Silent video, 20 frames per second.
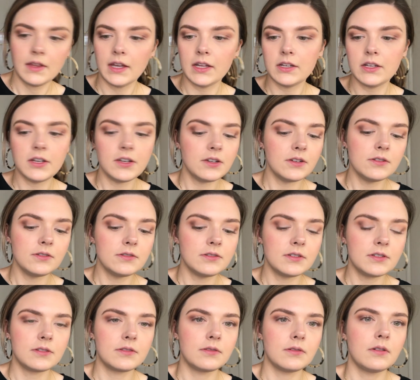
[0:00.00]
and
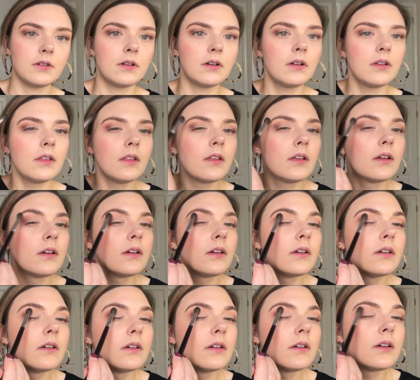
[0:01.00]
use
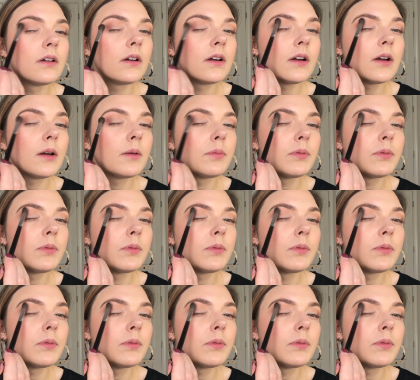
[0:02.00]
a